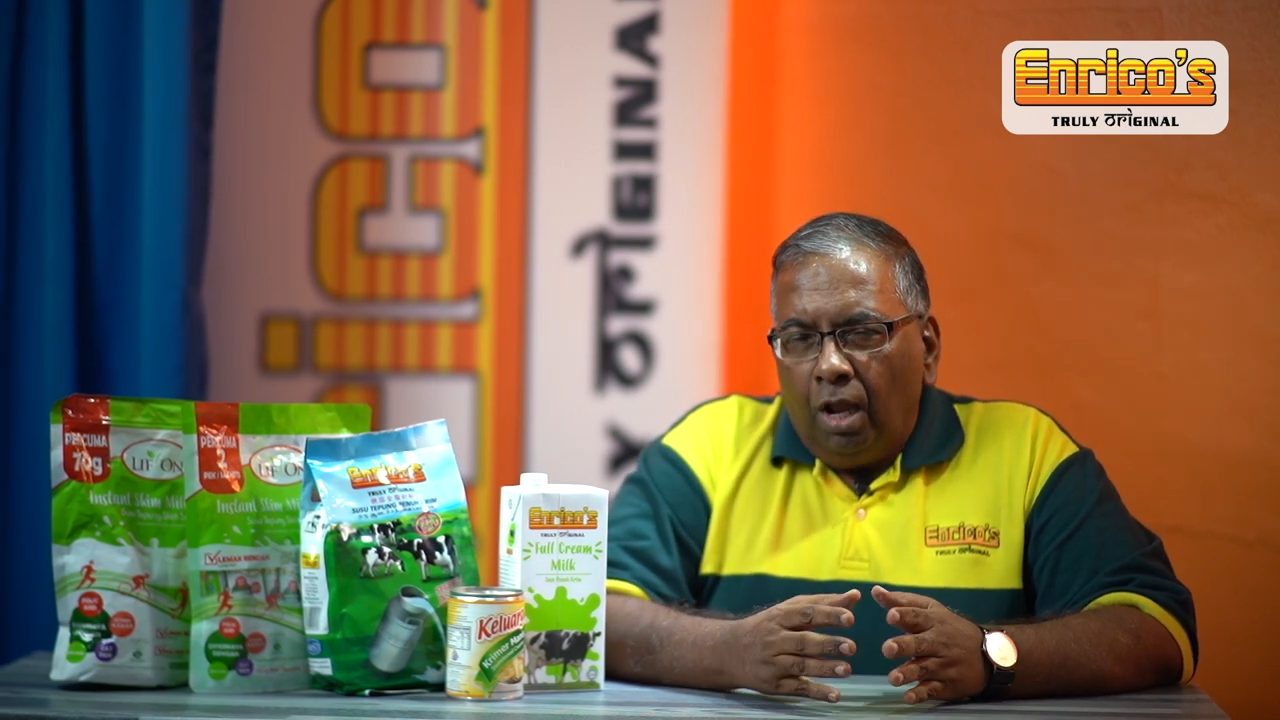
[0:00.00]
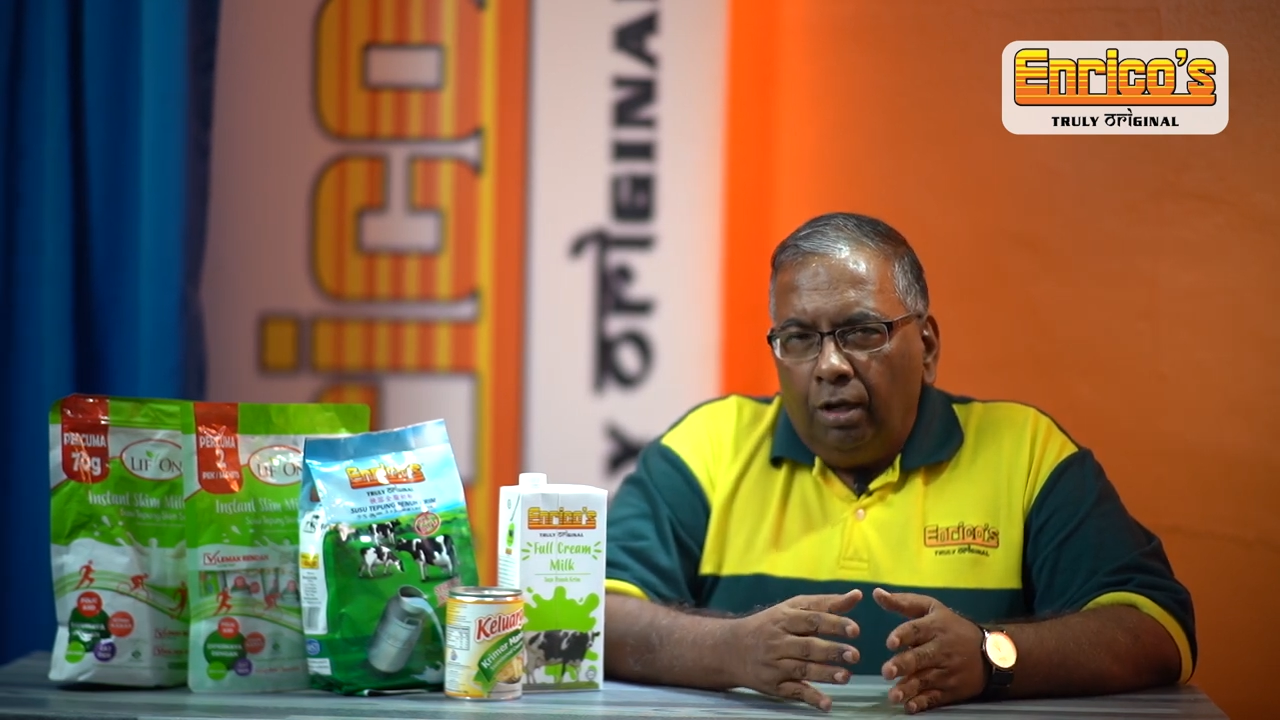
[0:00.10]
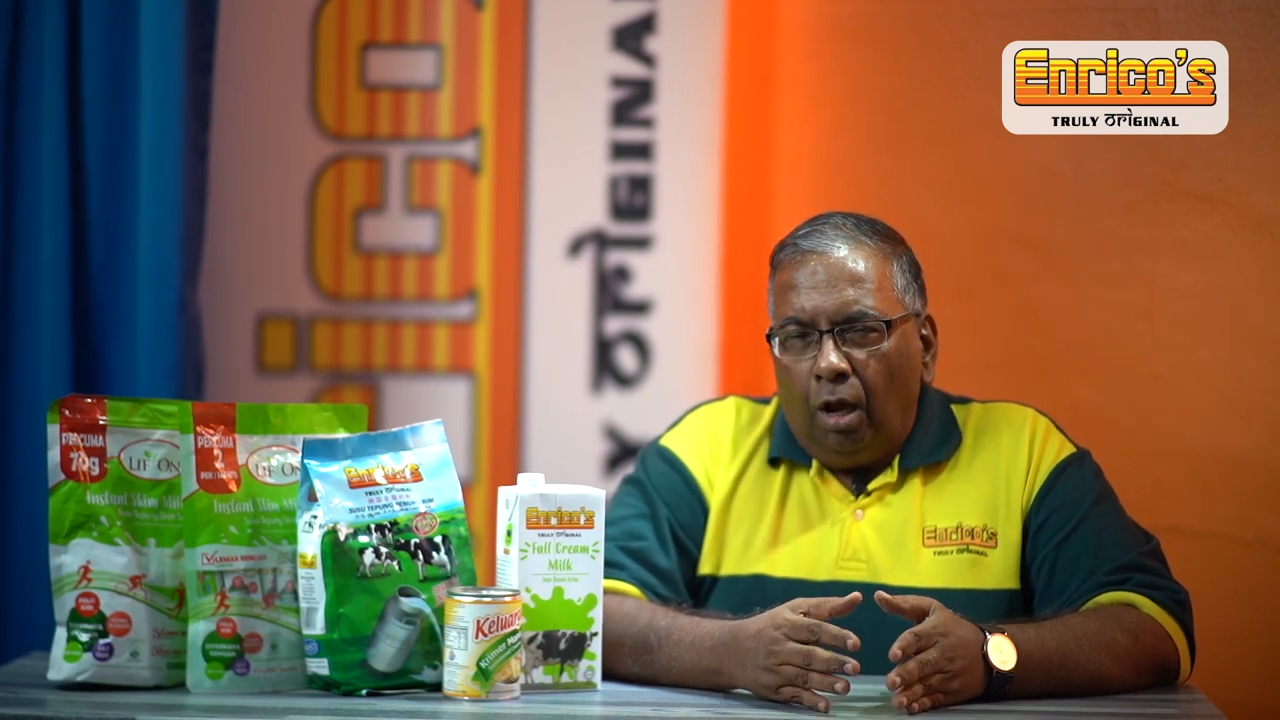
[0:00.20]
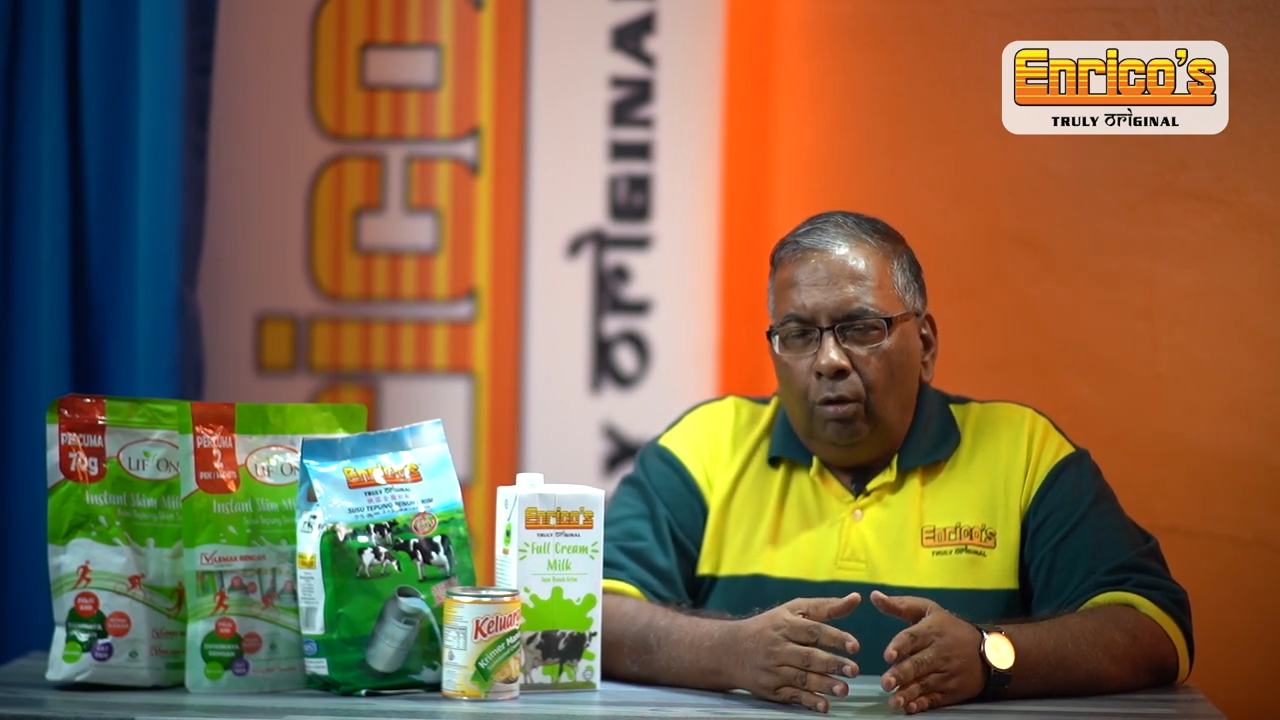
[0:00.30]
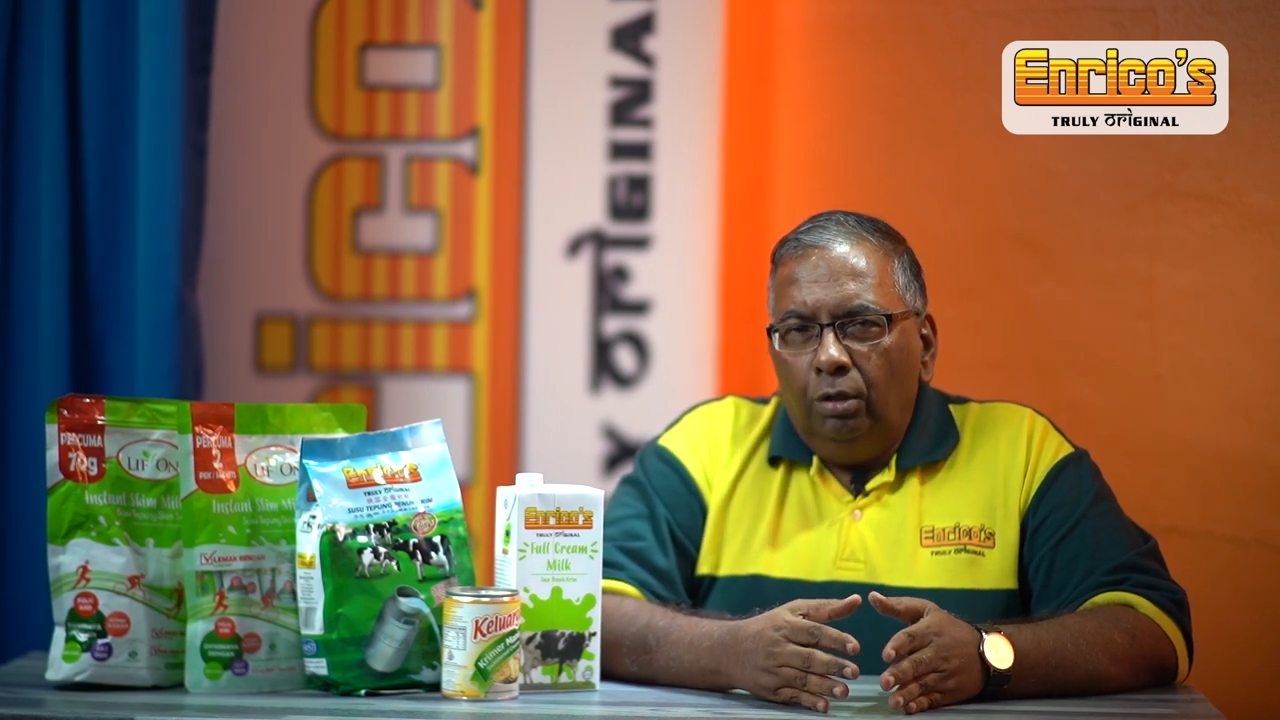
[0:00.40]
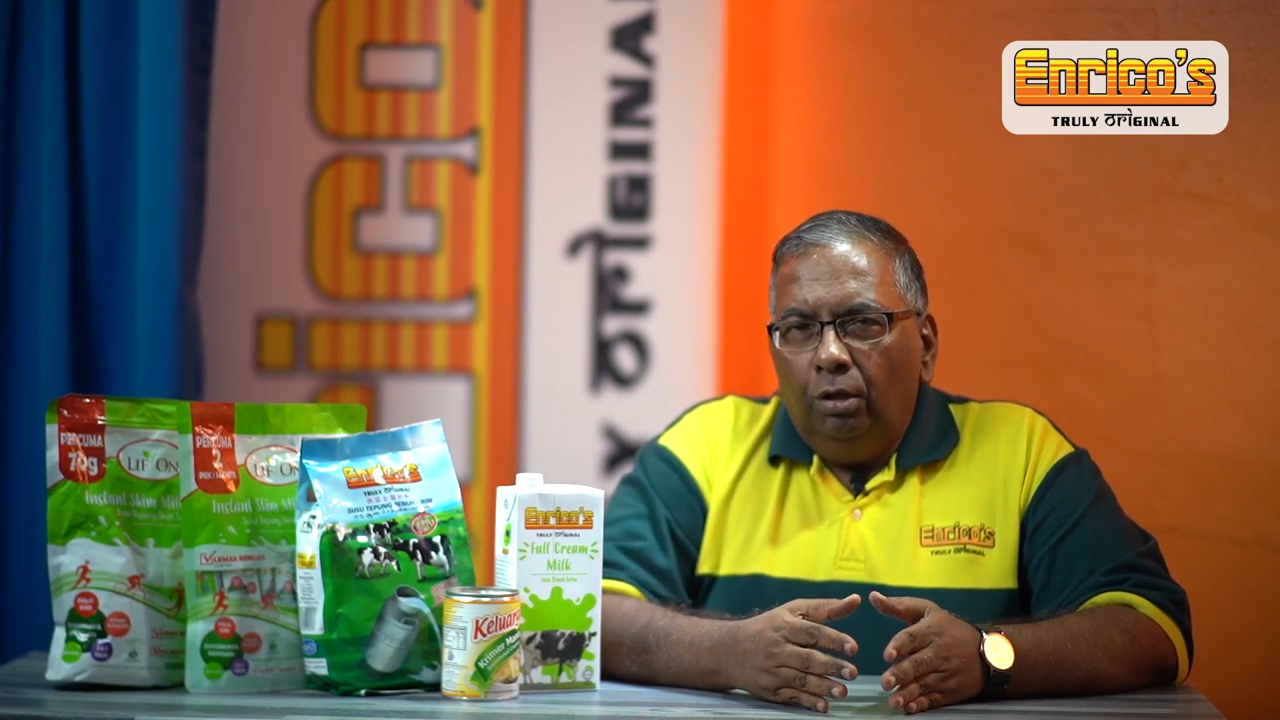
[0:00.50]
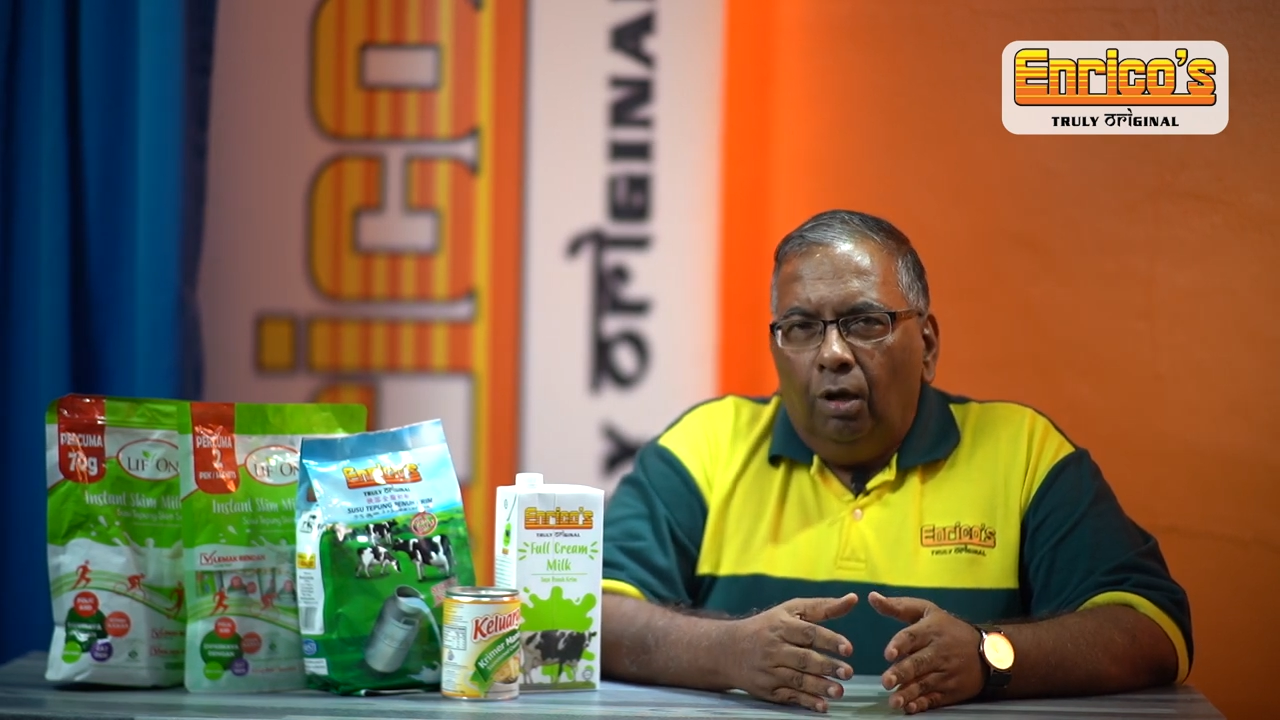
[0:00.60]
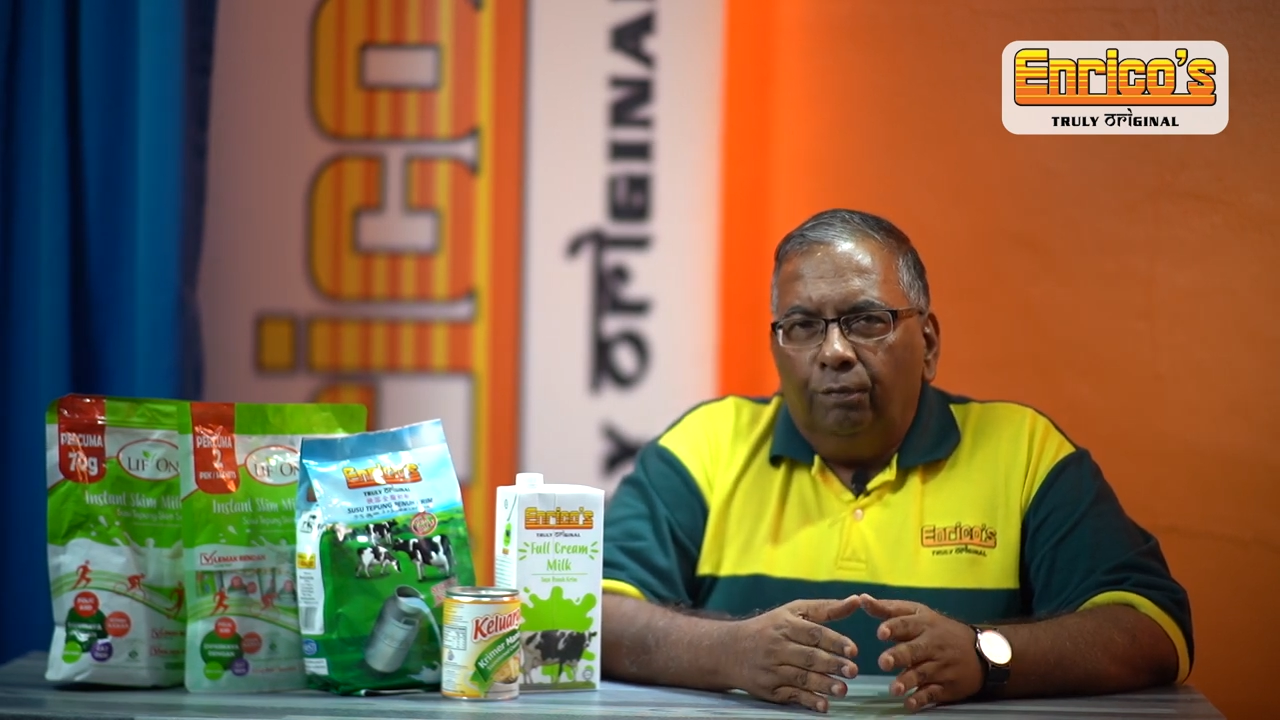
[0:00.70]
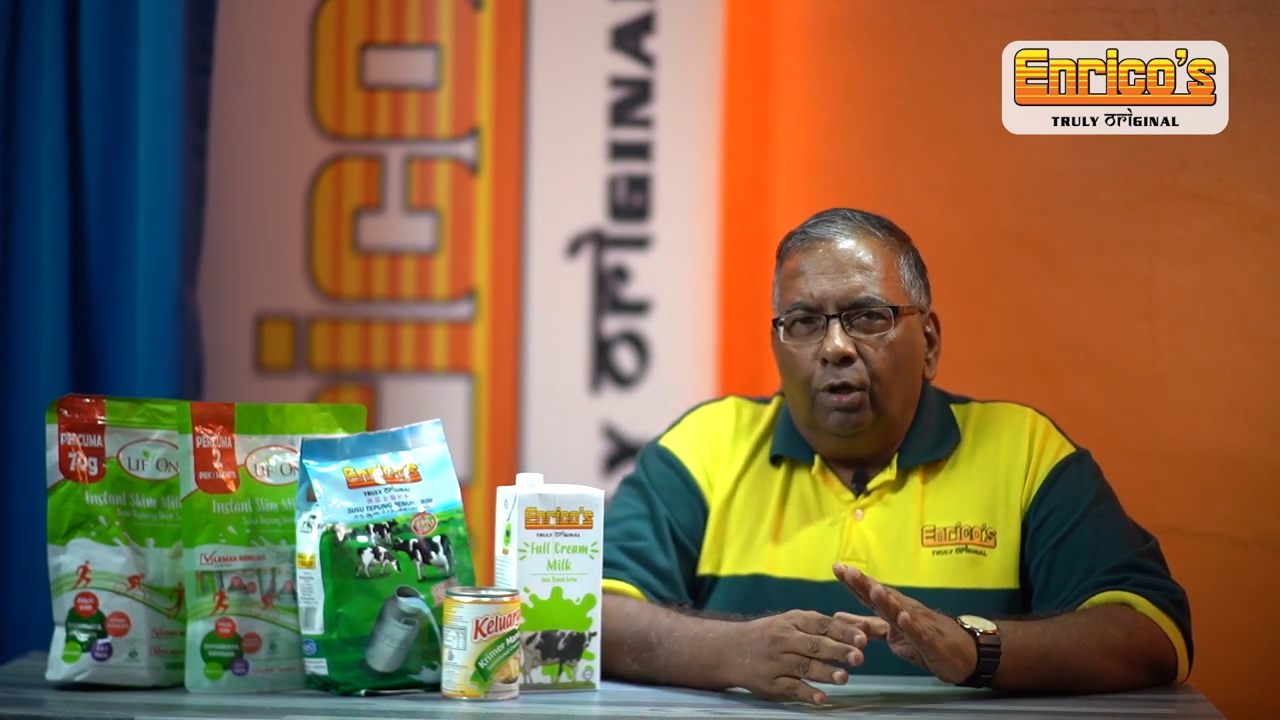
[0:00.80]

Now, of